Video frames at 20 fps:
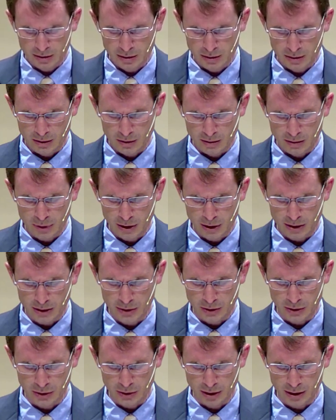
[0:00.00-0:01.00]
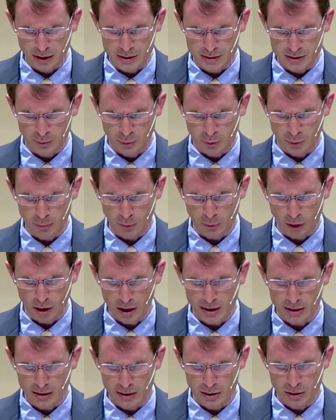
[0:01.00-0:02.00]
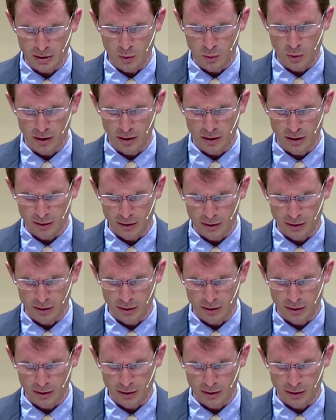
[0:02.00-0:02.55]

uh, by your grace. And we pray that you would